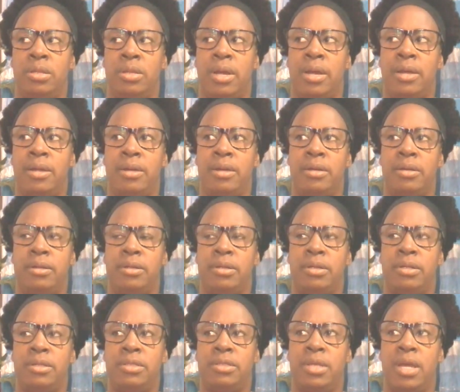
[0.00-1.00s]
a
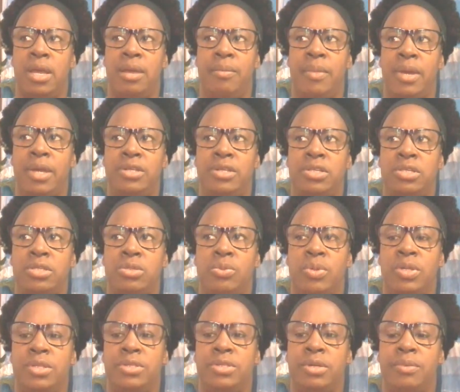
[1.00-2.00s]
time I just
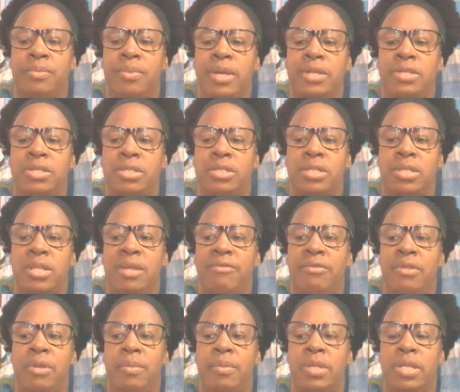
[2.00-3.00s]
went up, I just
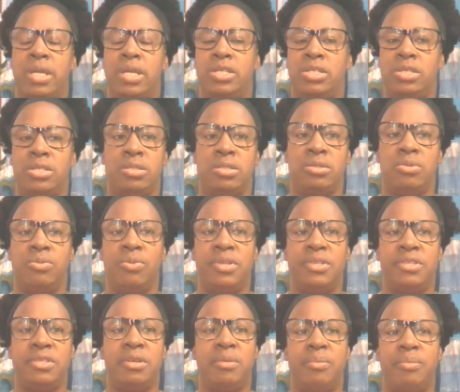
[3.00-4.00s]
left them and I just
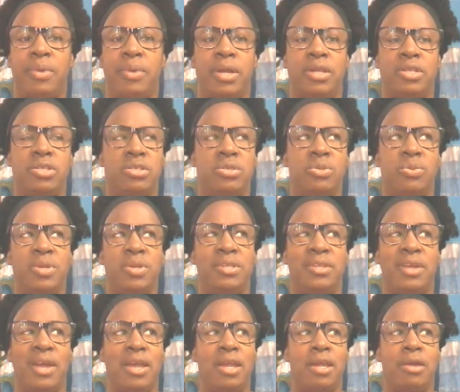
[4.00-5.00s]
went up, I just
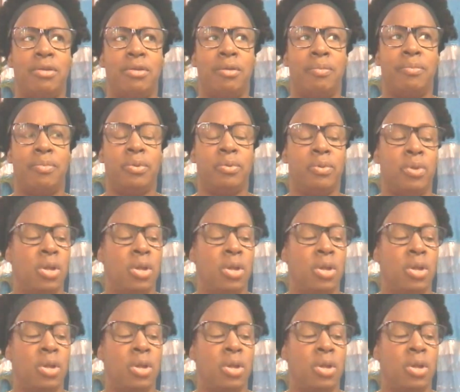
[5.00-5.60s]
went higher up